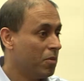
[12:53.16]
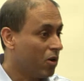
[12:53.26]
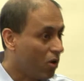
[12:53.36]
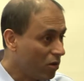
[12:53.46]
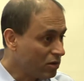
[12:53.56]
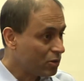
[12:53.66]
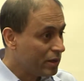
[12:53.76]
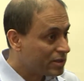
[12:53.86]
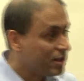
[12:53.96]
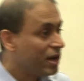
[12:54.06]
but also
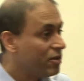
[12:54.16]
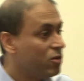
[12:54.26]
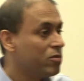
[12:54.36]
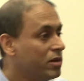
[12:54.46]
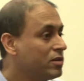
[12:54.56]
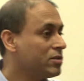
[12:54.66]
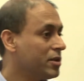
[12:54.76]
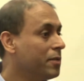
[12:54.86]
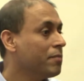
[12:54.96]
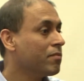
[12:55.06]
inside the
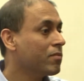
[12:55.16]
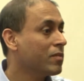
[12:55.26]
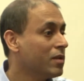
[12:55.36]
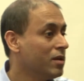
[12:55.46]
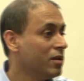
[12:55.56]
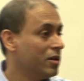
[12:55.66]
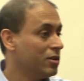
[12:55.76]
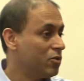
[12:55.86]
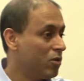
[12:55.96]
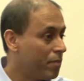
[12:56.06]
university
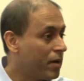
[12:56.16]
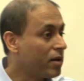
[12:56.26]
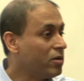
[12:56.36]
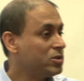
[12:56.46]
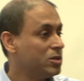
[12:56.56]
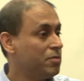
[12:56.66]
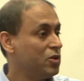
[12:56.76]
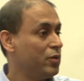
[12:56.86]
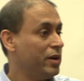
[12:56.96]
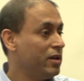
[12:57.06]
through a partnership
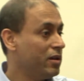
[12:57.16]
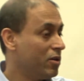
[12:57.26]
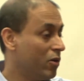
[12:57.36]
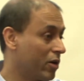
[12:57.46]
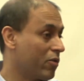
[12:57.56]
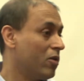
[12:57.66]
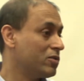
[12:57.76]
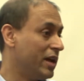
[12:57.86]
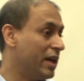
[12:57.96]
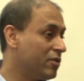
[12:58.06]
between
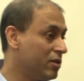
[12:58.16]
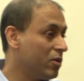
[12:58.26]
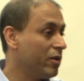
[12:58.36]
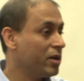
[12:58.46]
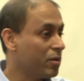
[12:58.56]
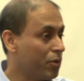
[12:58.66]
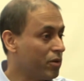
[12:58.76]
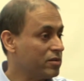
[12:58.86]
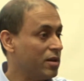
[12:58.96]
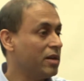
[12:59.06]
across engineering,
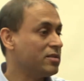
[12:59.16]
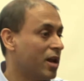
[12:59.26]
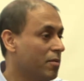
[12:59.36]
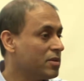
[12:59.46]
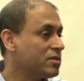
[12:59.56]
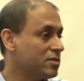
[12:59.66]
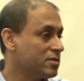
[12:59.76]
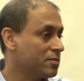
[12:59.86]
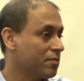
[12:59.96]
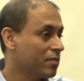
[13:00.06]
computer science, and
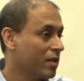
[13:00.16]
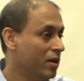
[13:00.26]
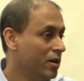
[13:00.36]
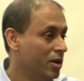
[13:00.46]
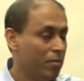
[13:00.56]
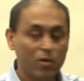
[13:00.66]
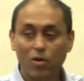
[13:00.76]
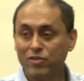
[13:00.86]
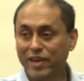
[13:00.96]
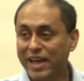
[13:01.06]
business.
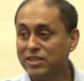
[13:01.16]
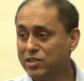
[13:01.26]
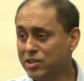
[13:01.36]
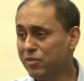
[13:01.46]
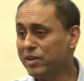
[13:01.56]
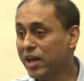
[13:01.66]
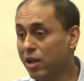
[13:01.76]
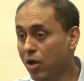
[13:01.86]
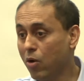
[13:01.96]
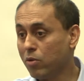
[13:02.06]
Because engineering
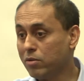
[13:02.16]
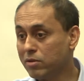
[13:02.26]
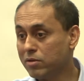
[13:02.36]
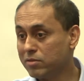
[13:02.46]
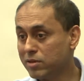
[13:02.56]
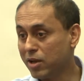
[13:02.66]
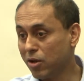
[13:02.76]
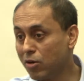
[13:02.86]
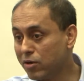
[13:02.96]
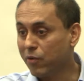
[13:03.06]
alone
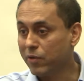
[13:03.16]
cannot